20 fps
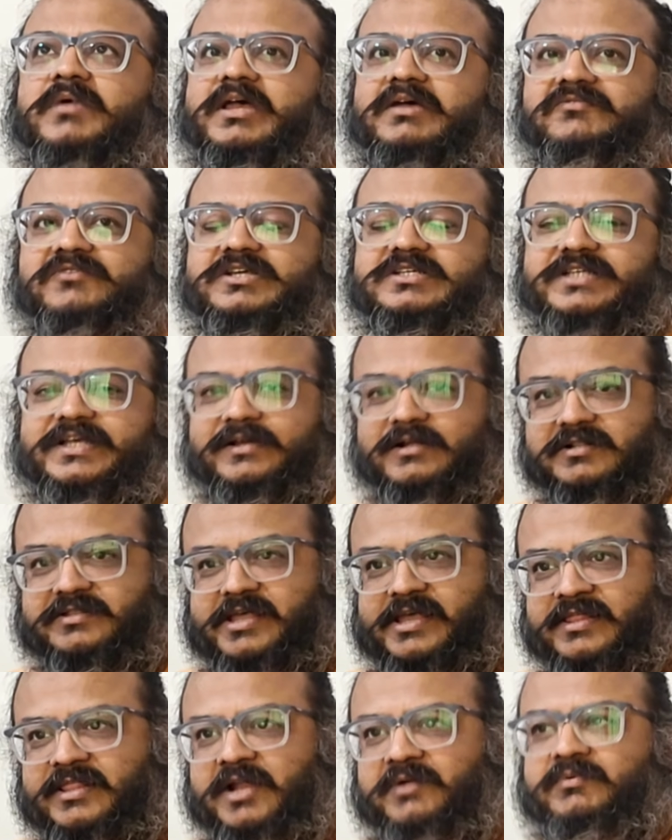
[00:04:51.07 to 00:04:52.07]
every single
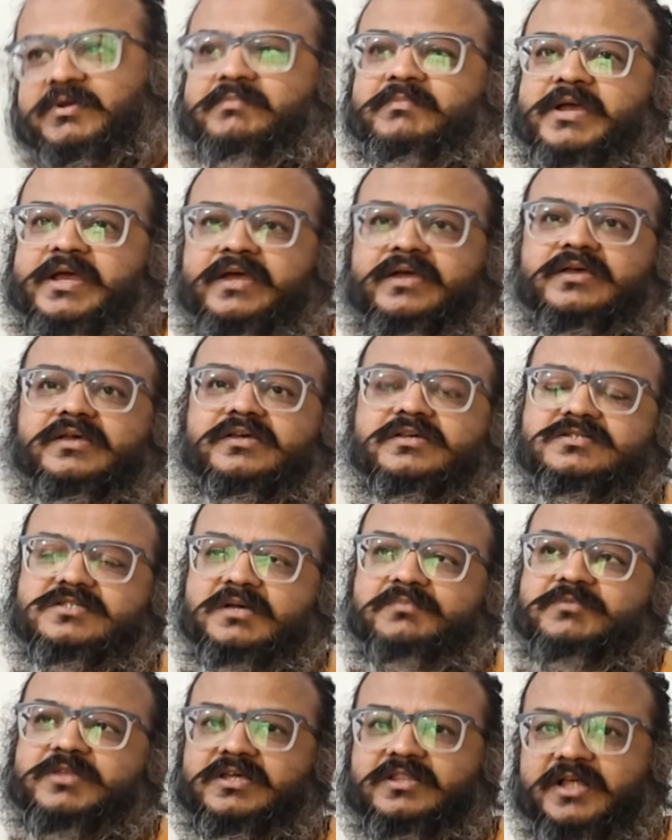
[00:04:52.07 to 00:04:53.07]
thing that we make is
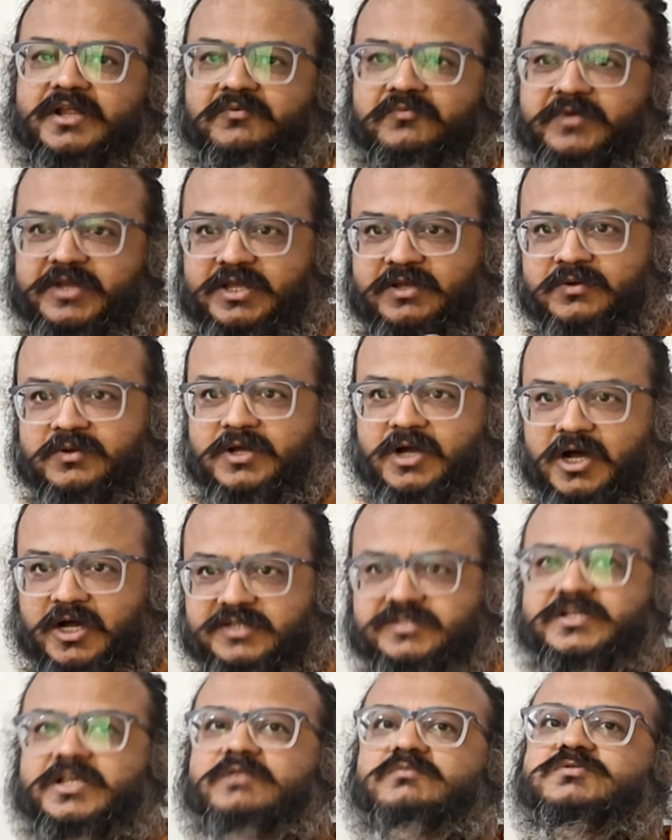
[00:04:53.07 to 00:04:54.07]
something that we
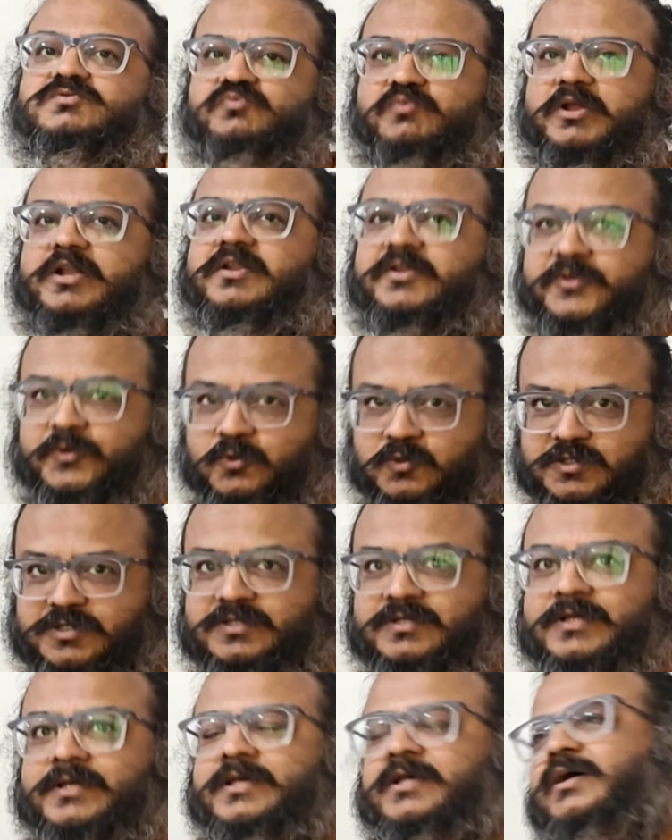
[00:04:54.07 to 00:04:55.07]
ourselves will
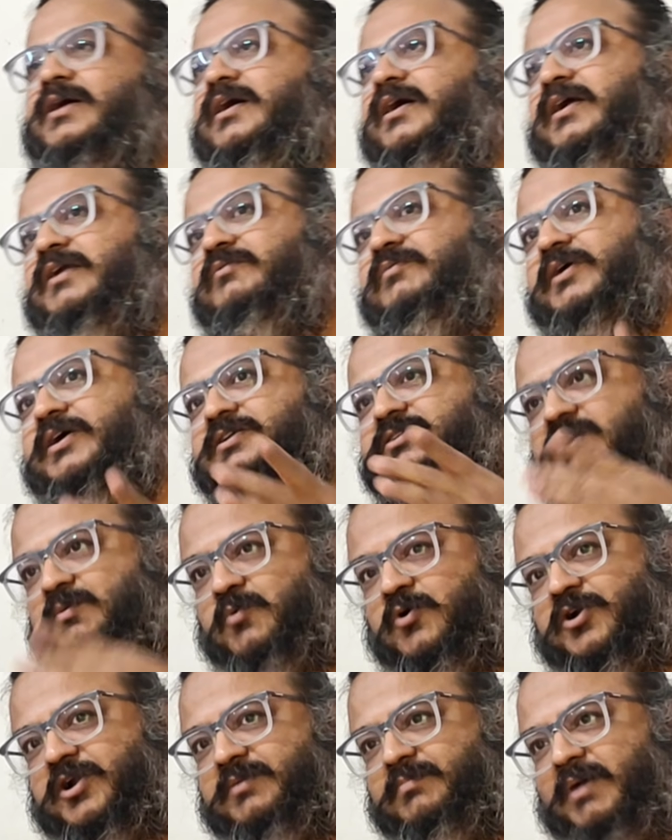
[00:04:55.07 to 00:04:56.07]
use, and we are
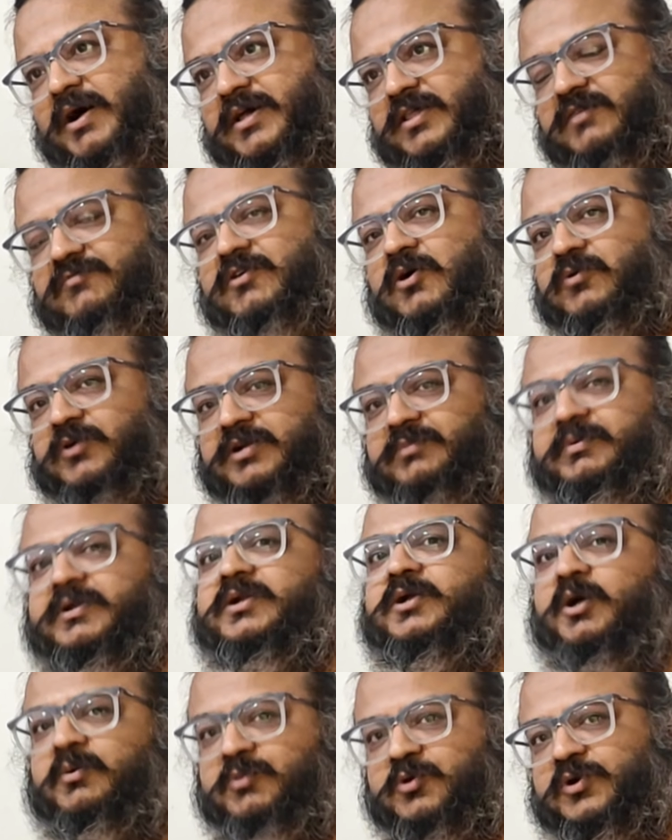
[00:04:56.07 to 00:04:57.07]
supported by the fountain
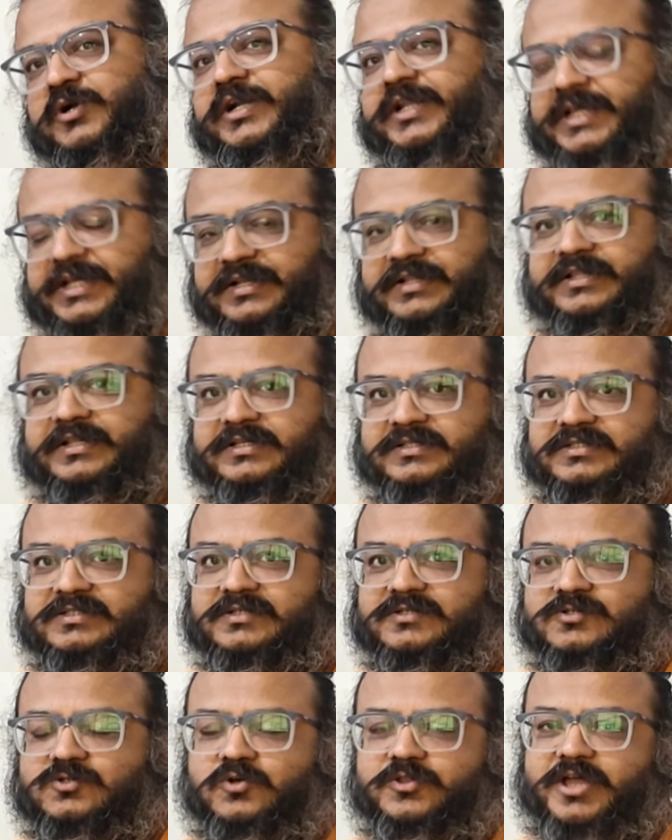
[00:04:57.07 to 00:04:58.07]
pen community in
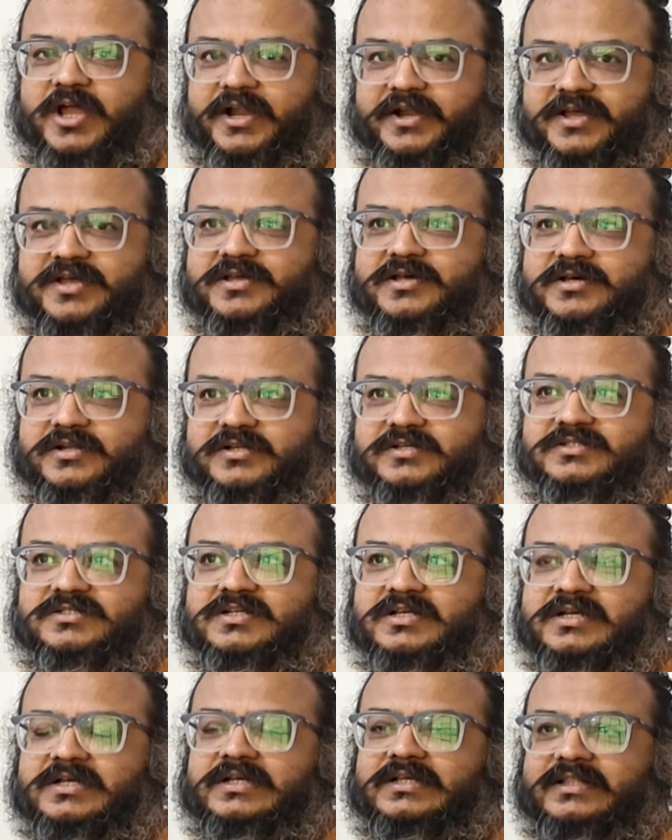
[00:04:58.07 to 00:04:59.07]
this. So the idea here
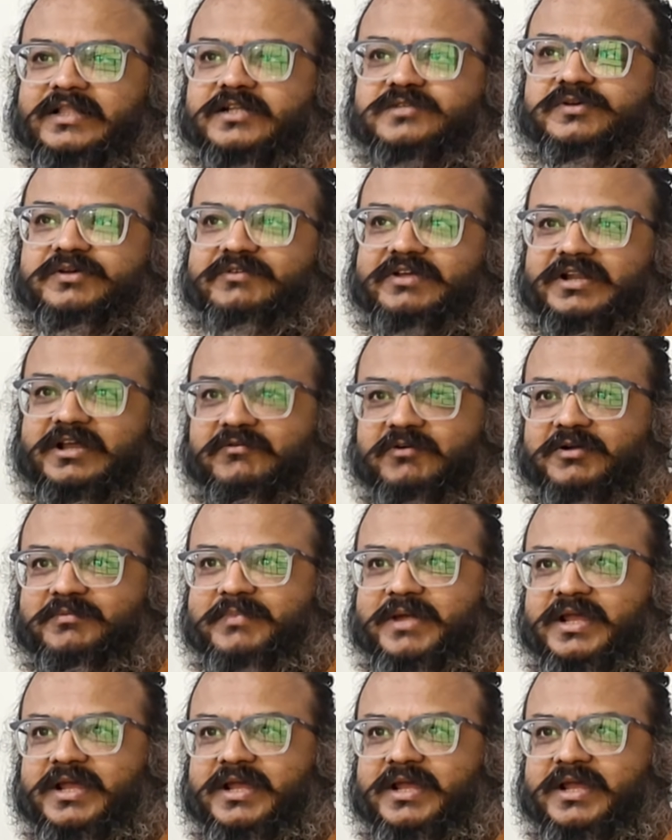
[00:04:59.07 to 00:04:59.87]
is that's why we never